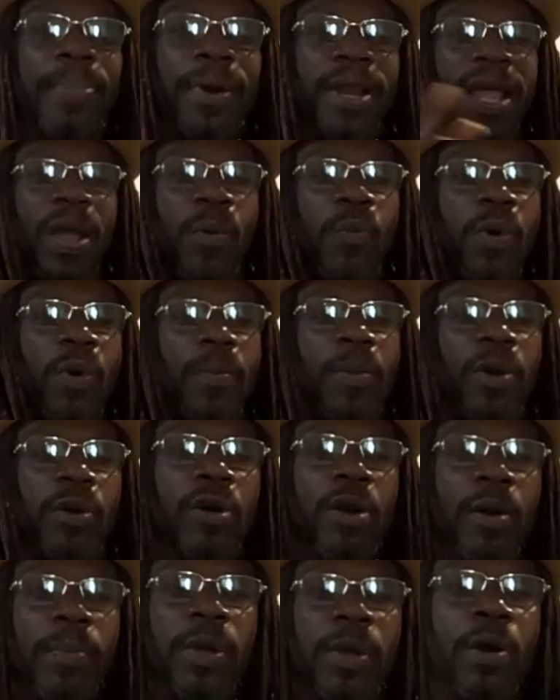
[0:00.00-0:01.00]
Black women are
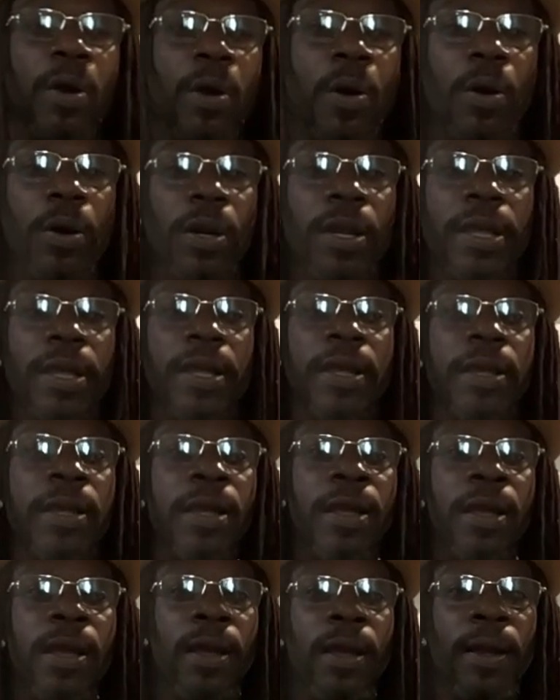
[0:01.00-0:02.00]
going to be all in.
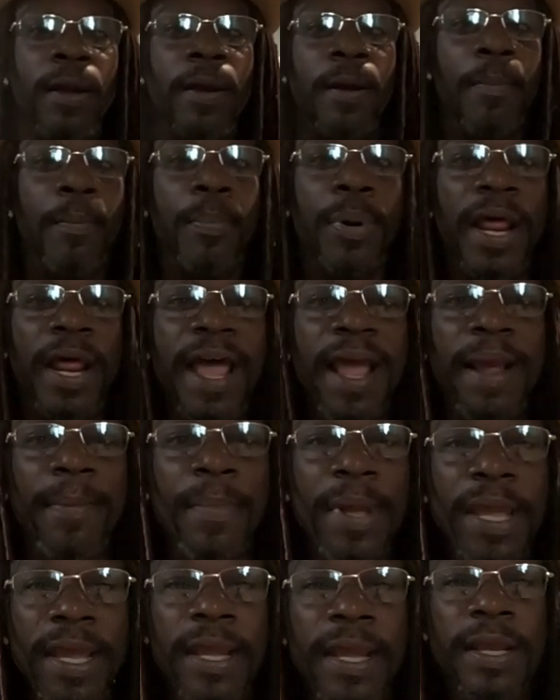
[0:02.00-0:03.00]
Black
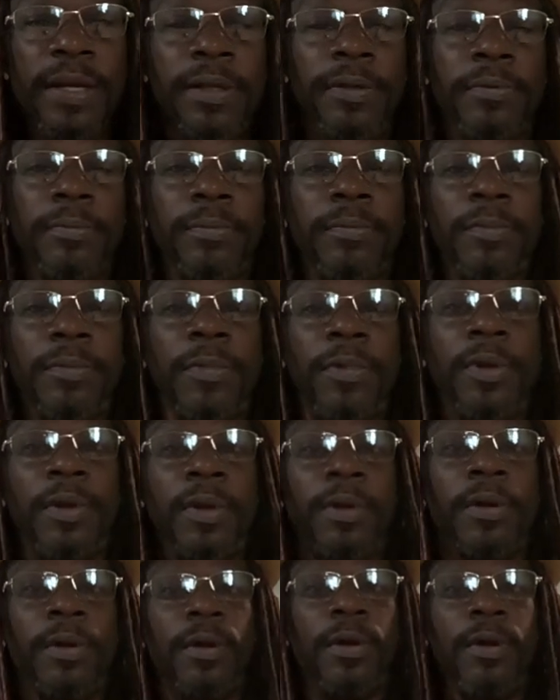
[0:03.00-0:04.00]
men,
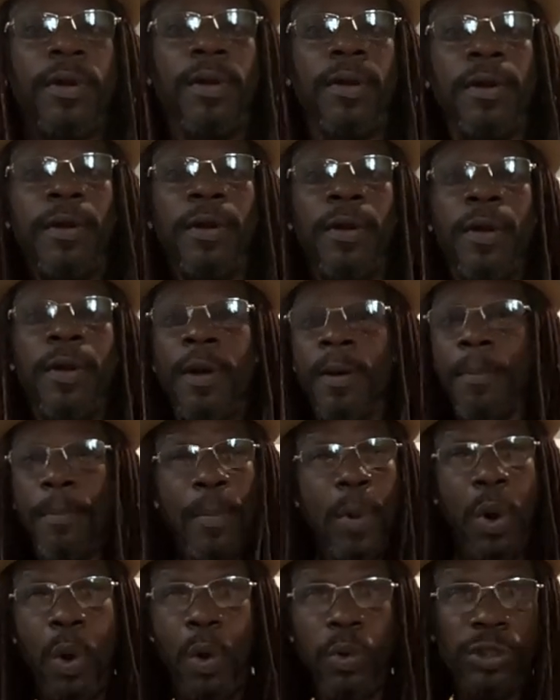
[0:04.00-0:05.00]

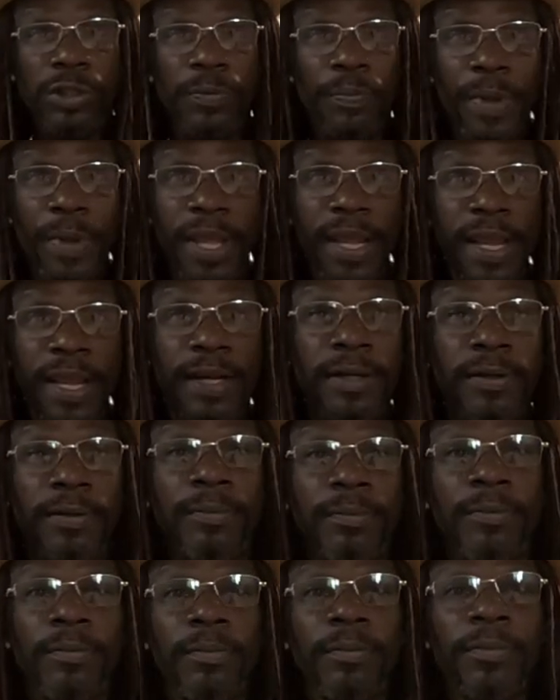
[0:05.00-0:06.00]
most men,
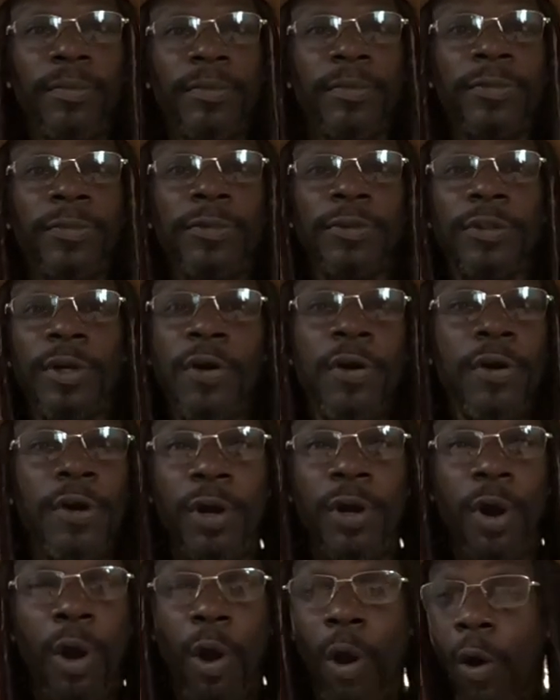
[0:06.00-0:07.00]
darn
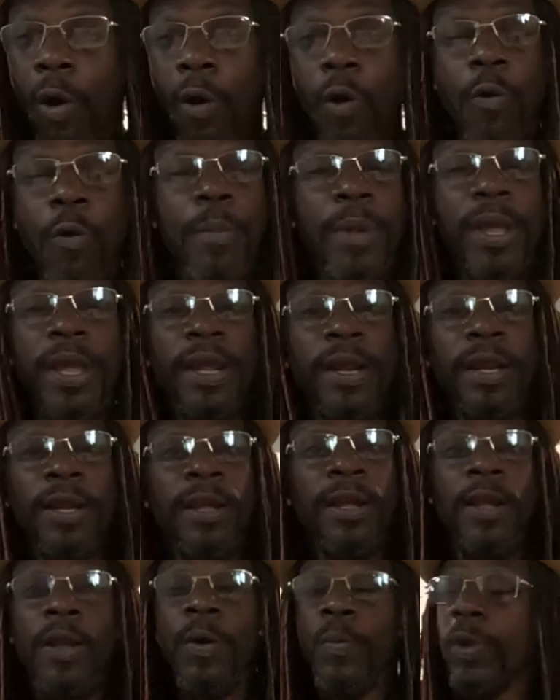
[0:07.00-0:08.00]
near all men,
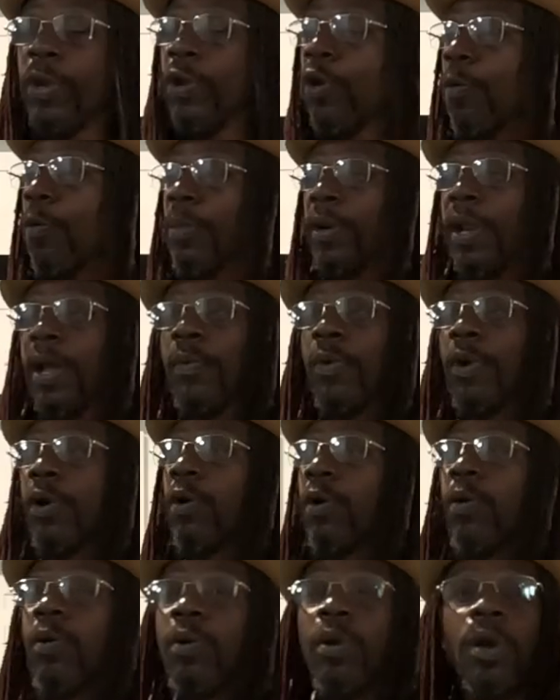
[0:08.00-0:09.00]
we're going to be like, well,
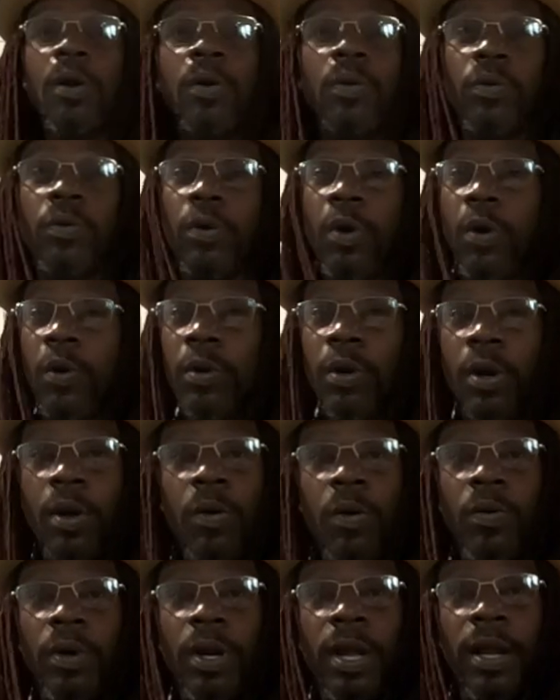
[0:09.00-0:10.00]
hold
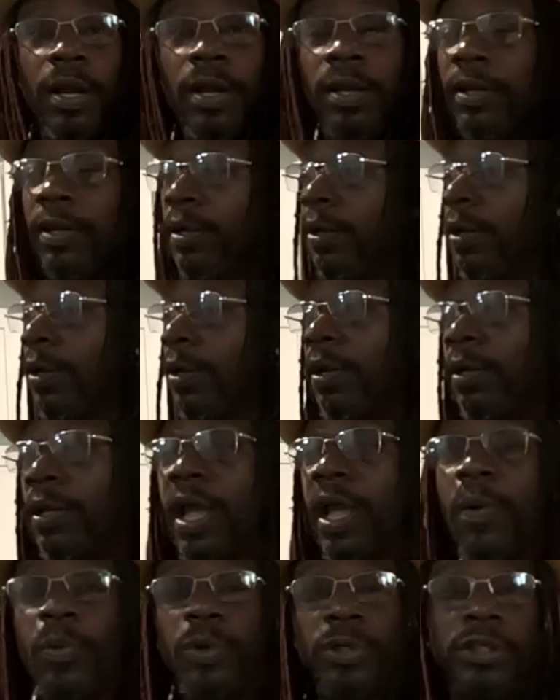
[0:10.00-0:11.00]
on now.
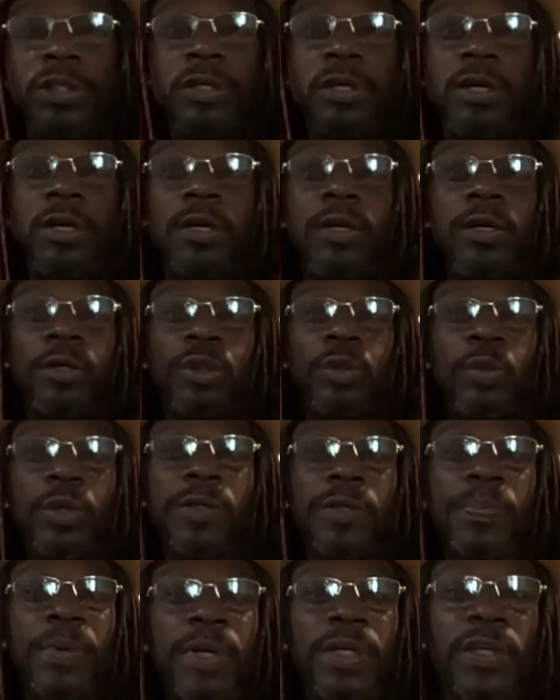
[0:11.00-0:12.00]
That was still a little too
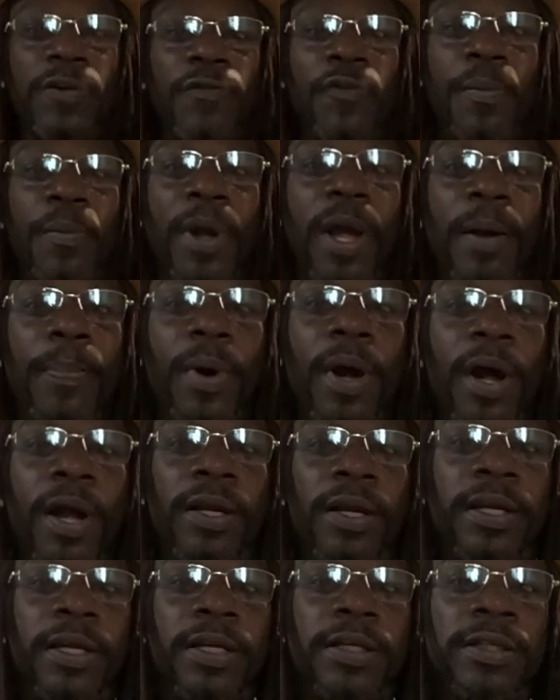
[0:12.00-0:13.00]
expensive for my
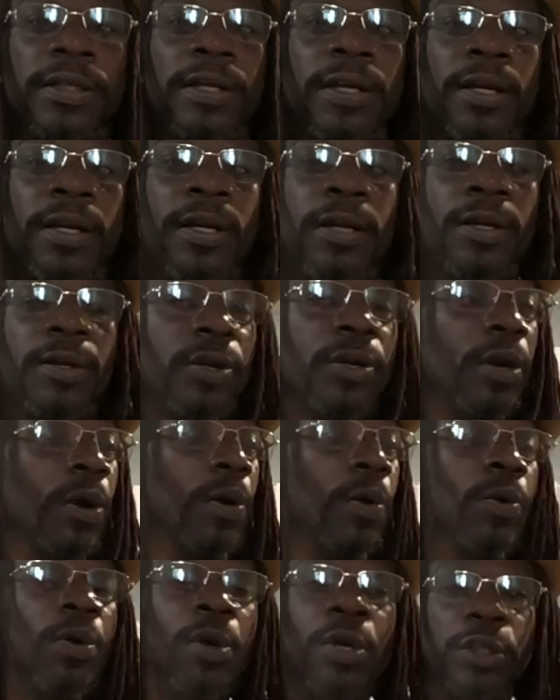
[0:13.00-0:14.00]
pockets, you
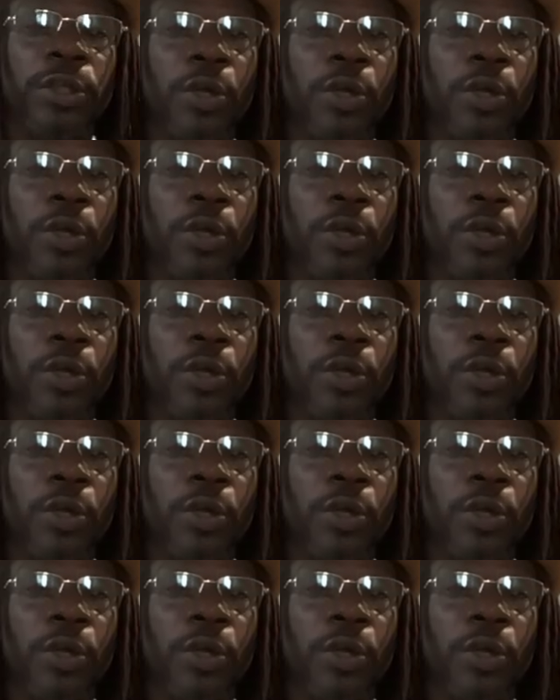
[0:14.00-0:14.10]
know.